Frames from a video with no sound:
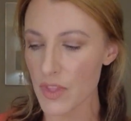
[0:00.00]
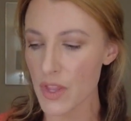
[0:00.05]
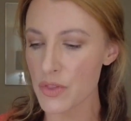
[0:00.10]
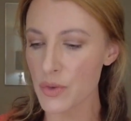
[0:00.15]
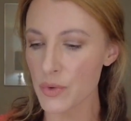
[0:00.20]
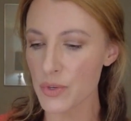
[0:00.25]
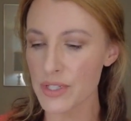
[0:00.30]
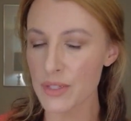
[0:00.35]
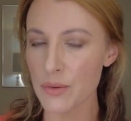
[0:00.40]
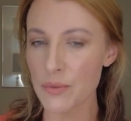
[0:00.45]

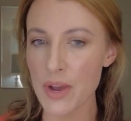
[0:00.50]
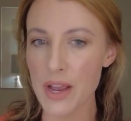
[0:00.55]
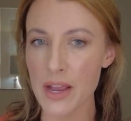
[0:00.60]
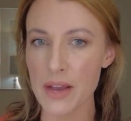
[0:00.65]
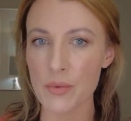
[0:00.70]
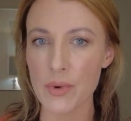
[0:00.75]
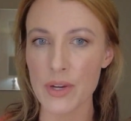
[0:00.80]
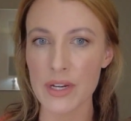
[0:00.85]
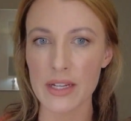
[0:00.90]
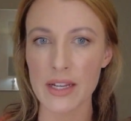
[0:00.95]
reason why
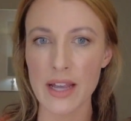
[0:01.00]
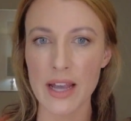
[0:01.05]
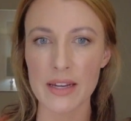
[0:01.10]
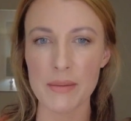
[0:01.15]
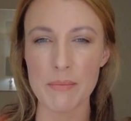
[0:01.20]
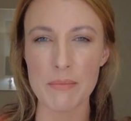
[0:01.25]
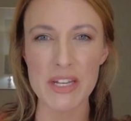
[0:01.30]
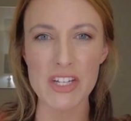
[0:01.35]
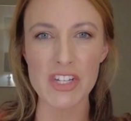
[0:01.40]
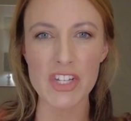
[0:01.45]
I want to kind
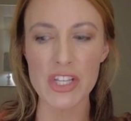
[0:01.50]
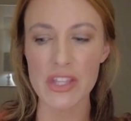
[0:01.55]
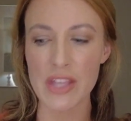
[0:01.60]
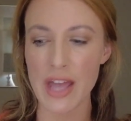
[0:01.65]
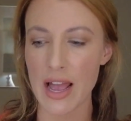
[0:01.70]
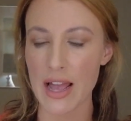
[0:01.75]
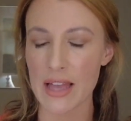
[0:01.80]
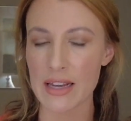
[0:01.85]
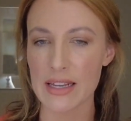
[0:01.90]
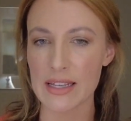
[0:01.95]
of mention
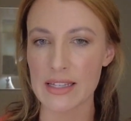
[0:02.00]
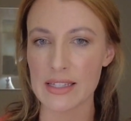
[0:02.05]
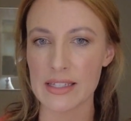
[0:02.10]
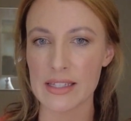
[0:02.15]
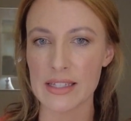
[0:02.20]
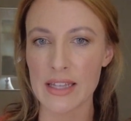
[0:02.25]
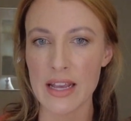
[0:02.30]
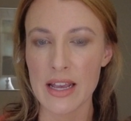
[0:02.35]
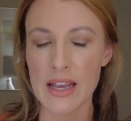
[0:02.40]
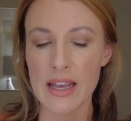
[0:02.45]
that
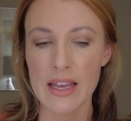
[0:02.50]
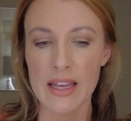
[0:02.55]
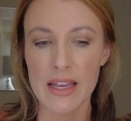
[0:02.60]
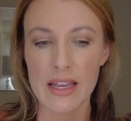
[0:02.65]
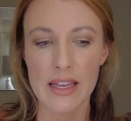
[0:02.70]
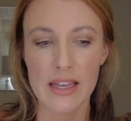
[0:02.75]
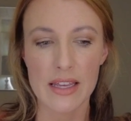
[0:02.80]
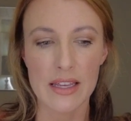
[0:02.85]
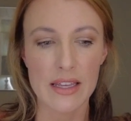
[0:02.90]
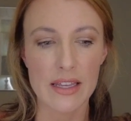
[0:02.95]
is
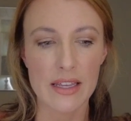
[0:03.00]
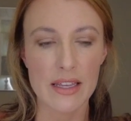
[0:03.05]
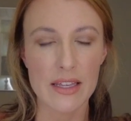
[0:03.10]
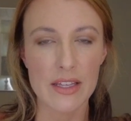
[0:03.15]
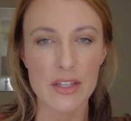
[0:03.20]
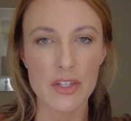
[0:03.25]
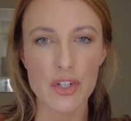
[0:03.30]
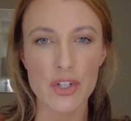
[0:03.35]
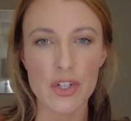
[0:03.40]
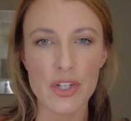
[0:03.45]

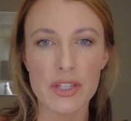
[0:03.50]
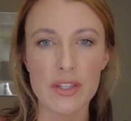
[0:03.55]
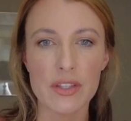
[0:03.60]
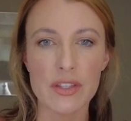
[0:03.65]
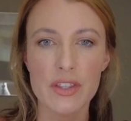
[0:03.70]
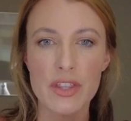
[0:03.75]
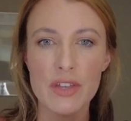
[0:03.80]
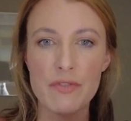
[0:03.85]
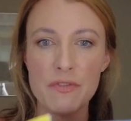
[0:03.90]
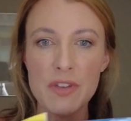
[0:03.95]

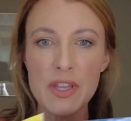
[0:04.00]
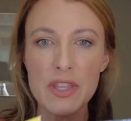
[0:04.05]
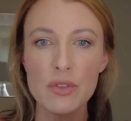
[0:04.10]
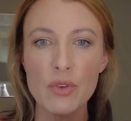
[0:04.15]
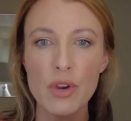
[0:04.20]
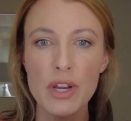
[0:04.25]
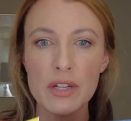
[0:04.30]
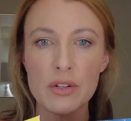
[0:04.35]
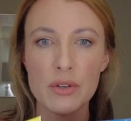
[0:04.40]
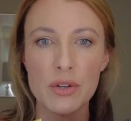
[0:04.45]
the 5th
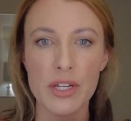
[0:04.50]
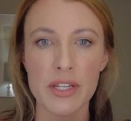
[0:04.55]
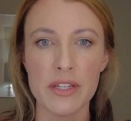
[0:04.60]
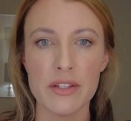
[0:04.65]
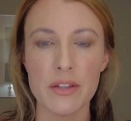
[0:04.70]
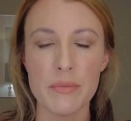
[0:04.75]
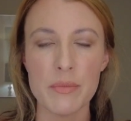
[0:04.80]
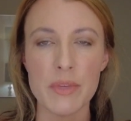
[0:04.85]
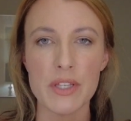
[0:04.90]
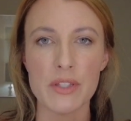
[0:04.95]
grade
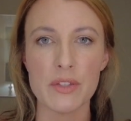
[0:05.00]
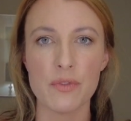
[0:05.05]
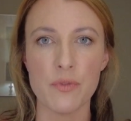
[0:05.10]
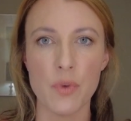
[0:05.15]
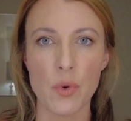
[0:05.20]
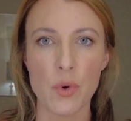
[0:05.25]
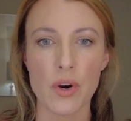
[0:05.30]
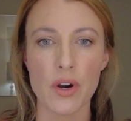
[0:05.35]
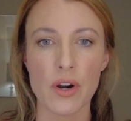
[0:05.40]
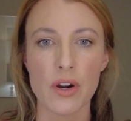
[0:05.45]
curriculum is
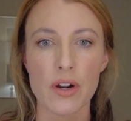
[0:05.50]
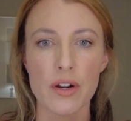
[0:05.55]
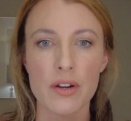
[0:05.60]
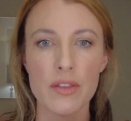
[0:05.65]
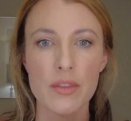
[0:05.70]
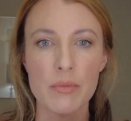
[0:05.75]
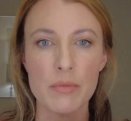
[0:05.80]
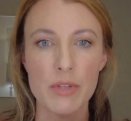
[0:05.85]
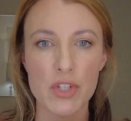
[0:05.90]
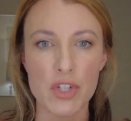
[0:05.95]
for
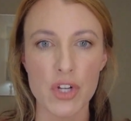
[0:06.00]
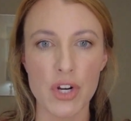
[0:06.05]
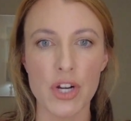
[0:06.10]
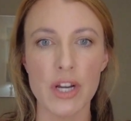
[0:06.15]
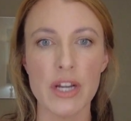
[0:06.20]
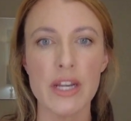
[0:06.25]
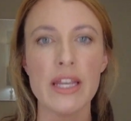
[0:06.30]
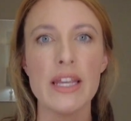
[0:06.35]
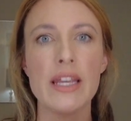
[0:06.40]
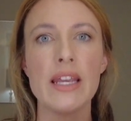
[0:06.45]
the
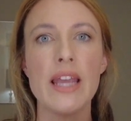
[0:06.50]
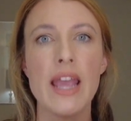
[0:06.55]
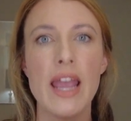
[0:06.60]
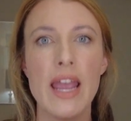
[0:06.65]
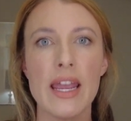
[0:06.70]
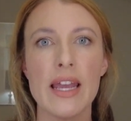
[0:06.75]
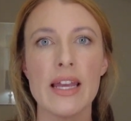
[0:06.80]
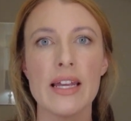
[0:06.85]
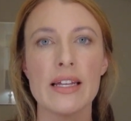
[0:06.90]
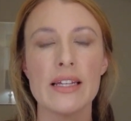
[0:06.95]
maturity
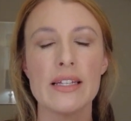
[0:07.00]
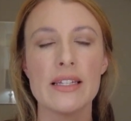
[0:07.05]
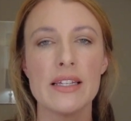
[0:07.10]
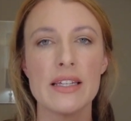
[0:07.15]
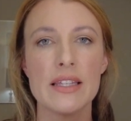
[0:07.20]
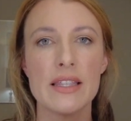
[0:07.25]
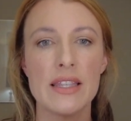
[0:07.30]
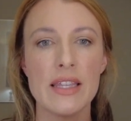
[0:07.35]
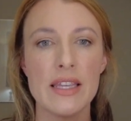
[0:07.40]
and